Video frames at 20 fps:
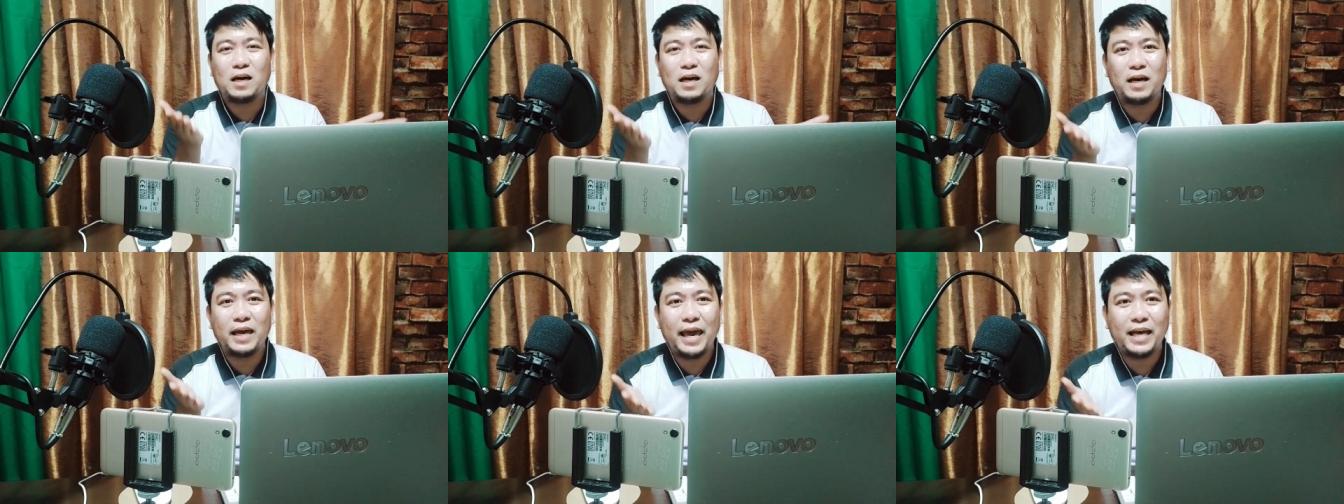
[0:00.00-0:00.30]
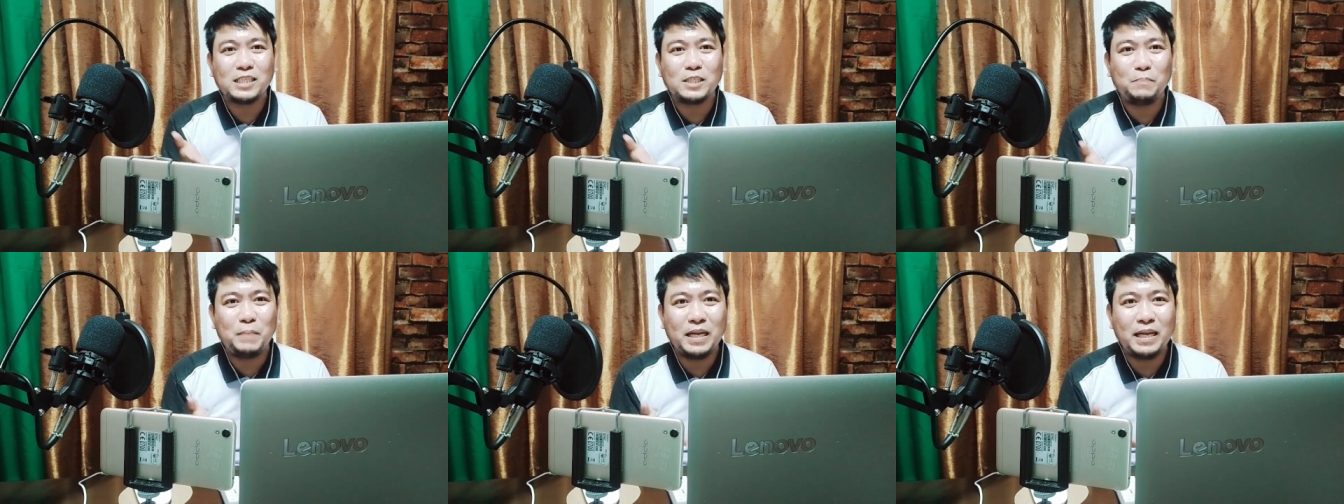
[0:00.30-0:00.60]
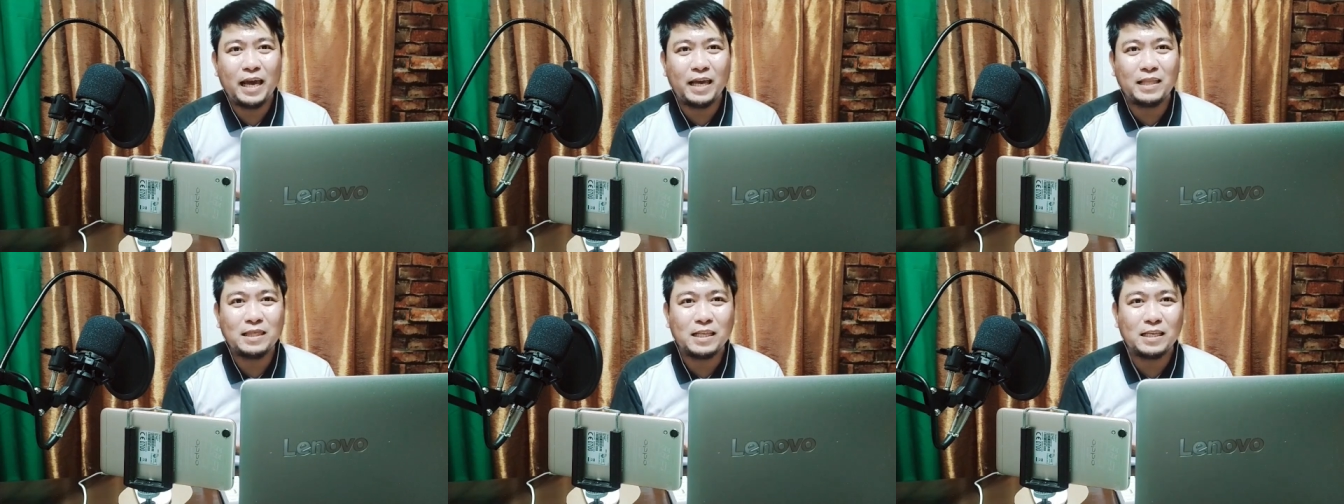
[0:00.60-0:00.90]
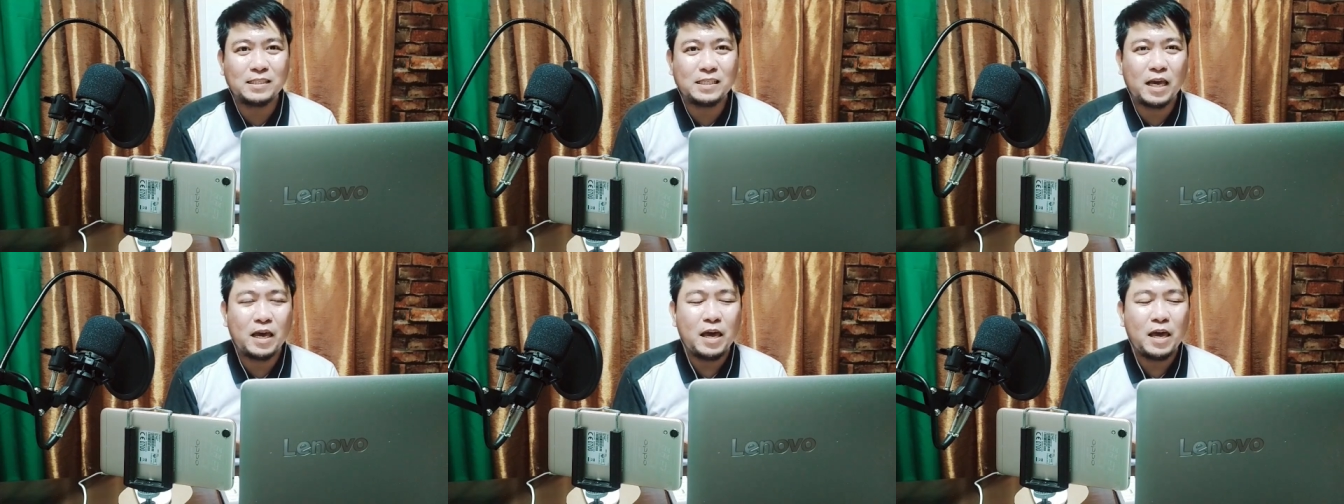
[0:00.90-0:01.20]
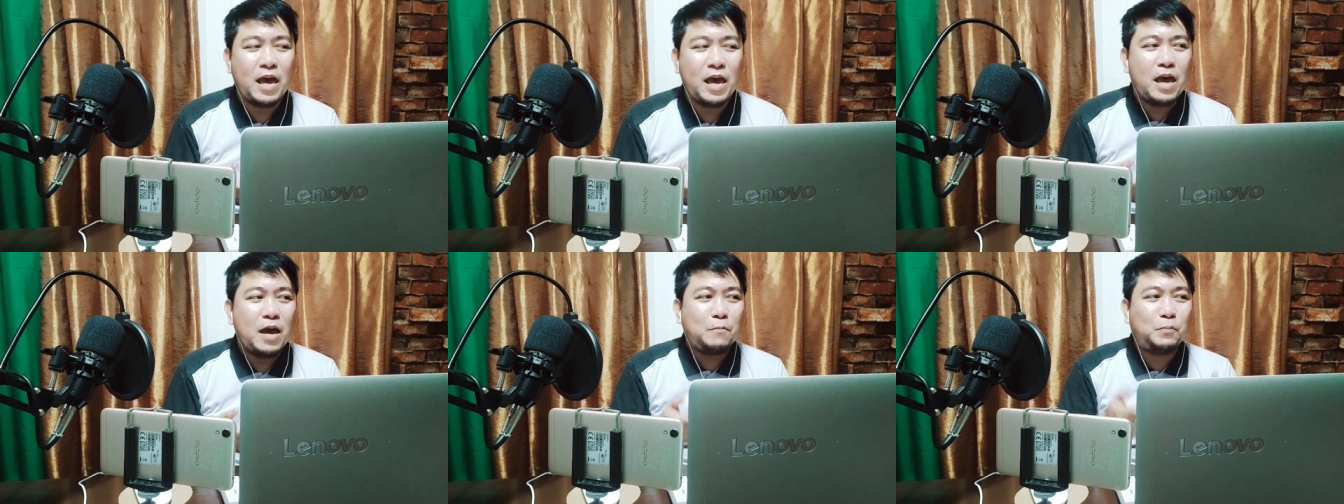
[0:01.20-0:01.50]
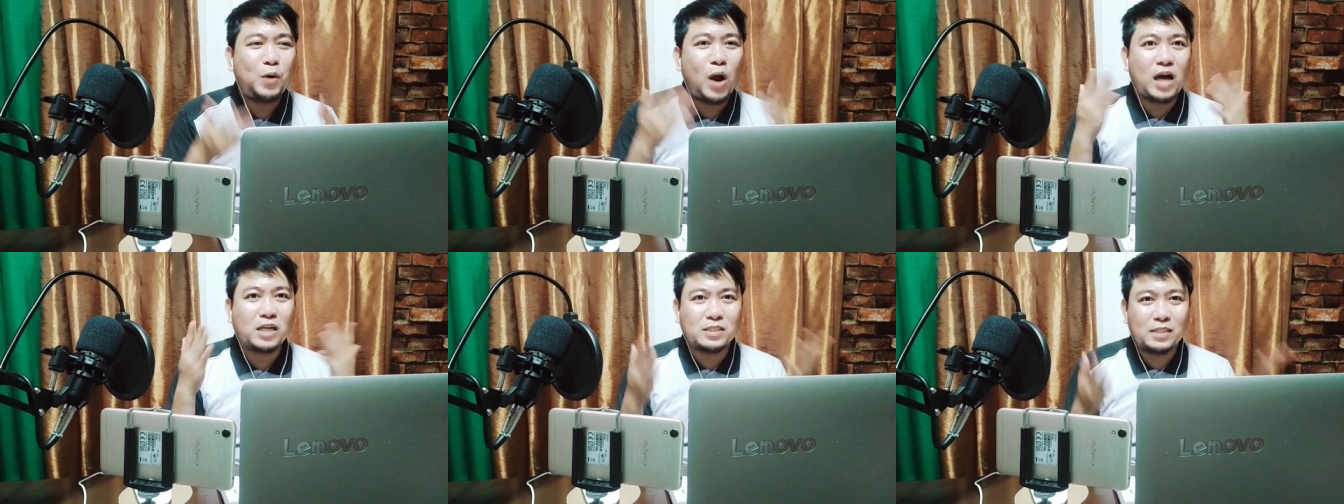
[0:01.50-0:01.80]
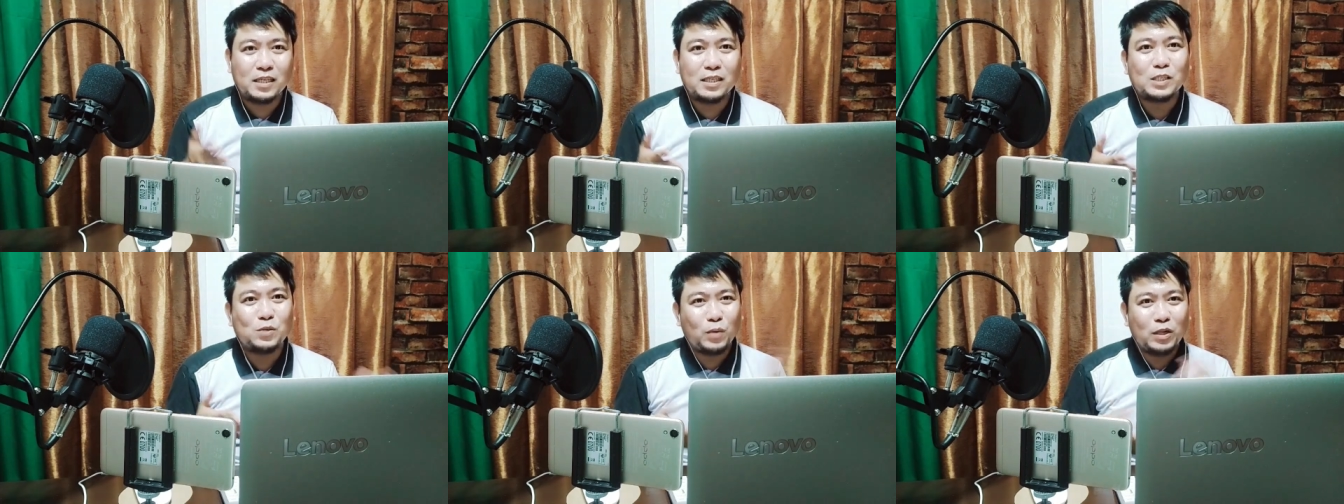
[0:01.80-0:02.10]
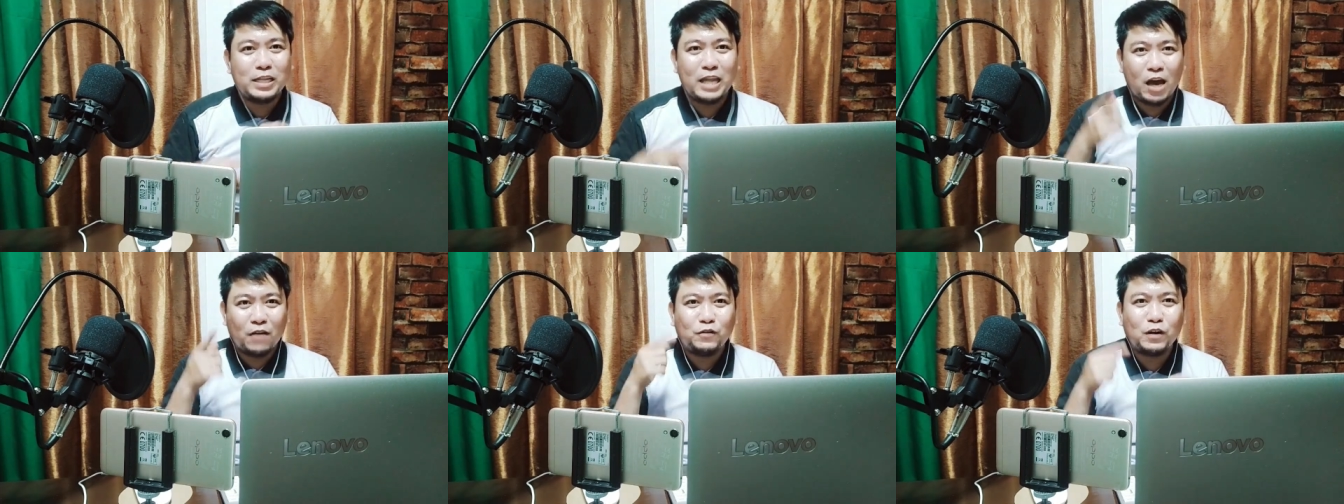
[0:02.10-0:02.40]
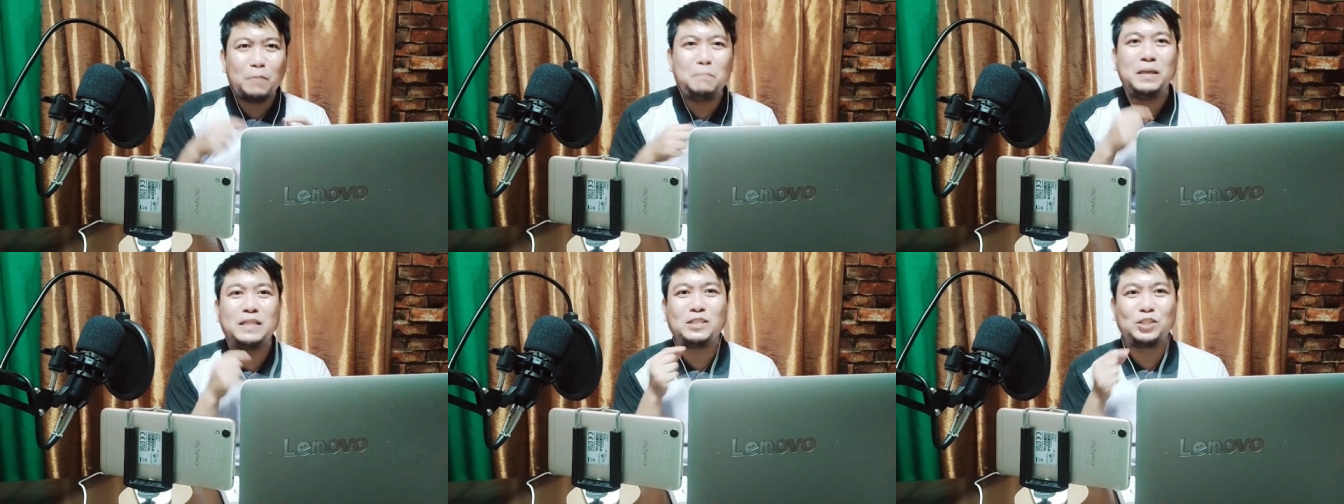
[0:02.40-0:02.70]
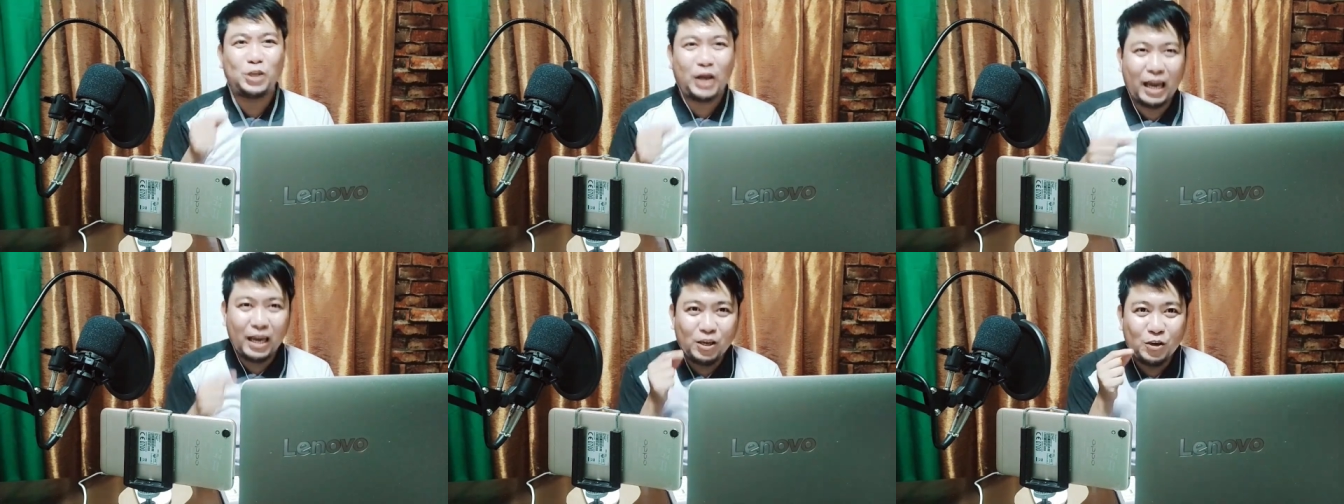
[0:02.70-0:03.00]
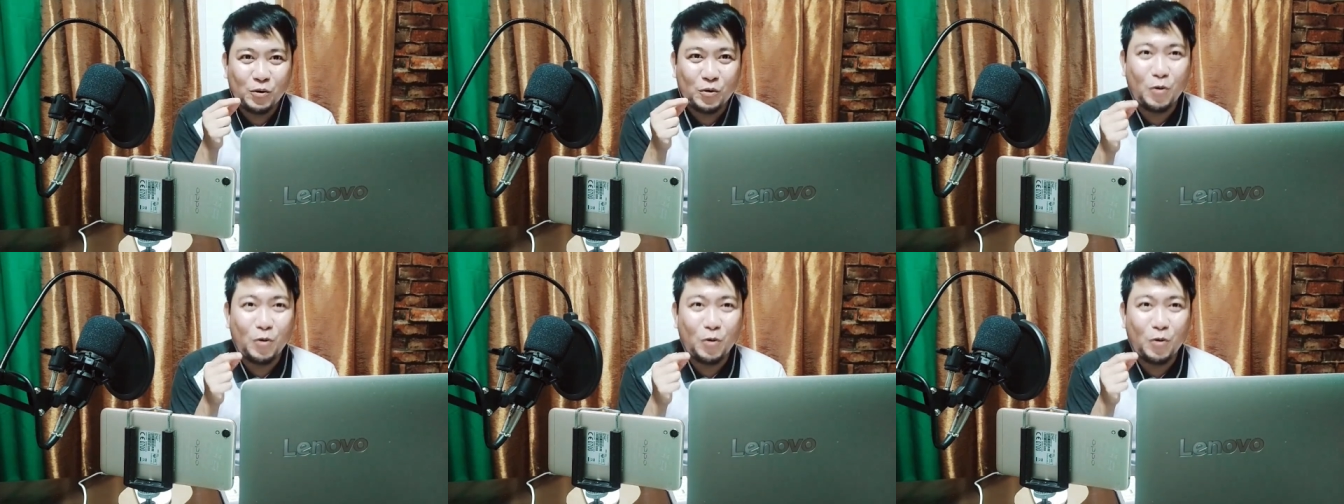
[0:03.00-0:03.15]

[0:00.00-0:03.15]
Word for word: SB19 said, practice will never betray you.